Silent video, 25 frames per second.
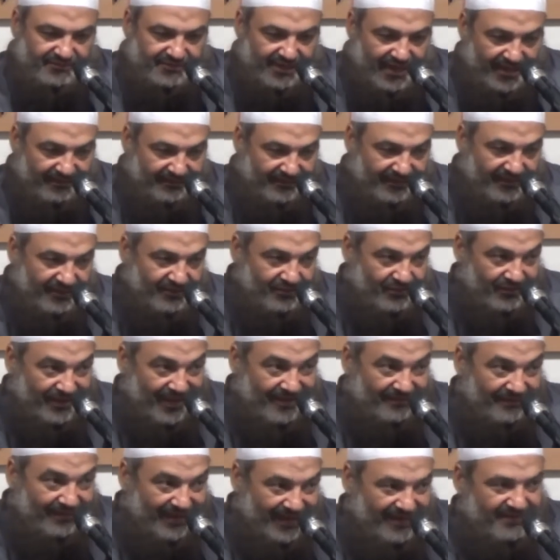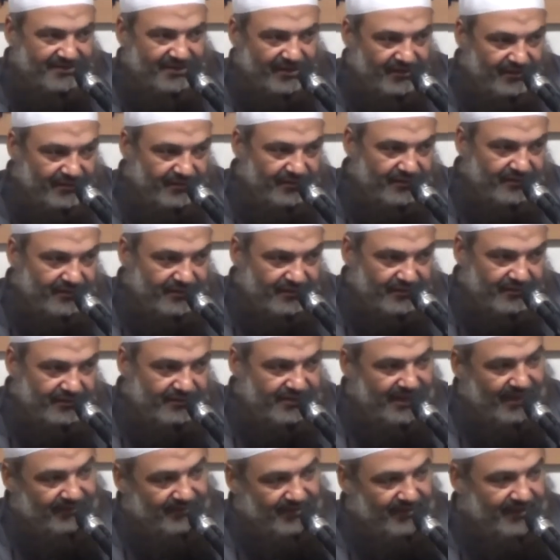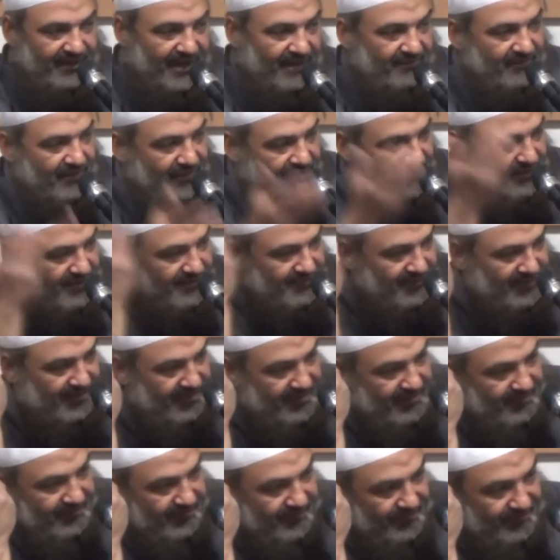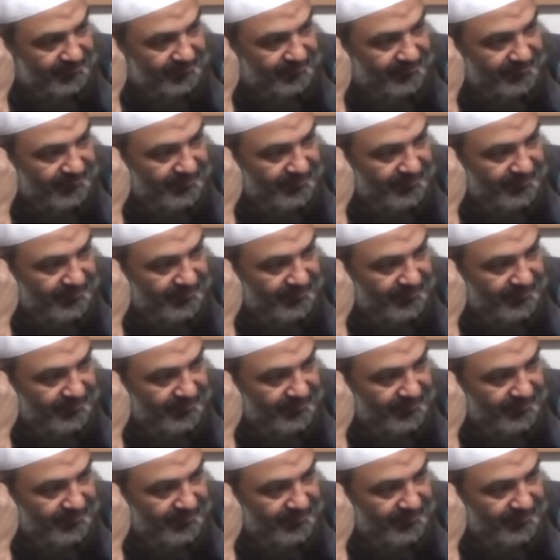Tabi'i who came later. Tabi'i came on at the beginning.